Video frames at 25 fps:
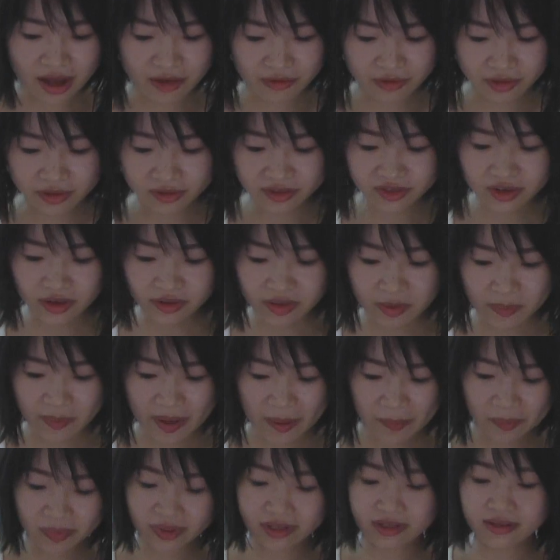having John the
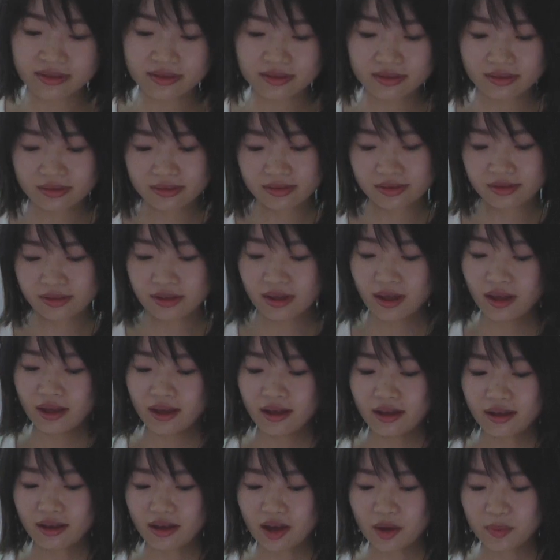Baptist's
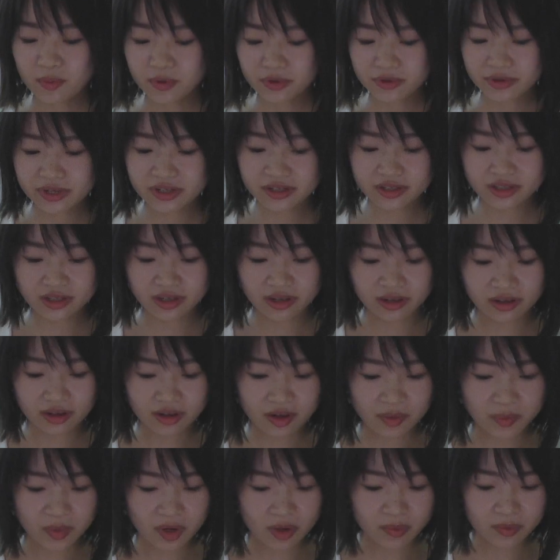apparition
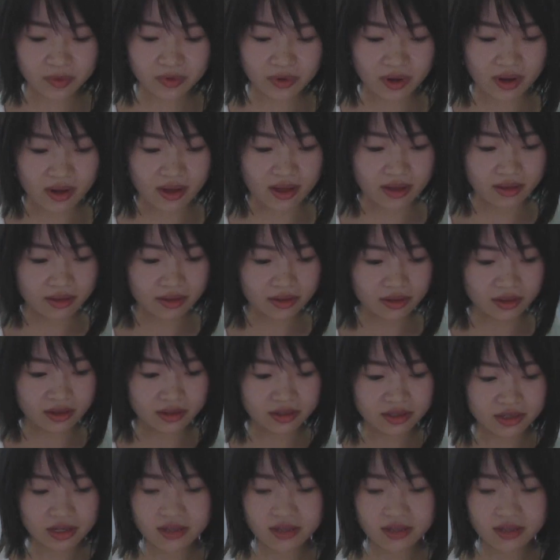coming up to her. And in